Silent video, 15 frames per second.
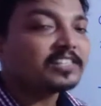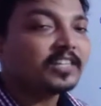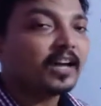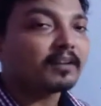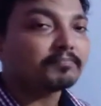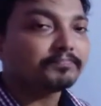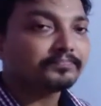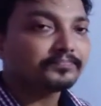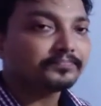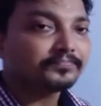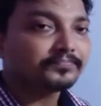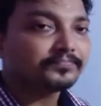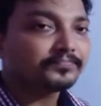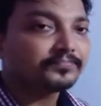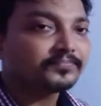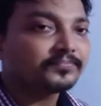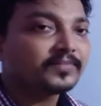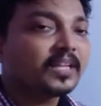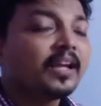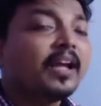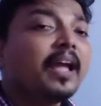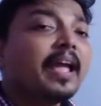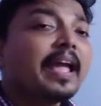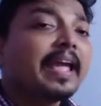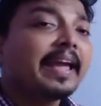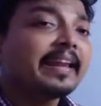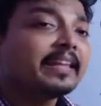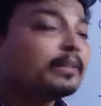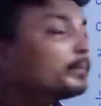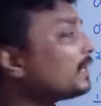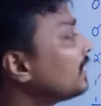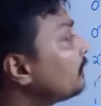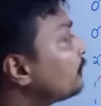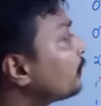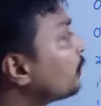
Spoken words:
term. Arithmetic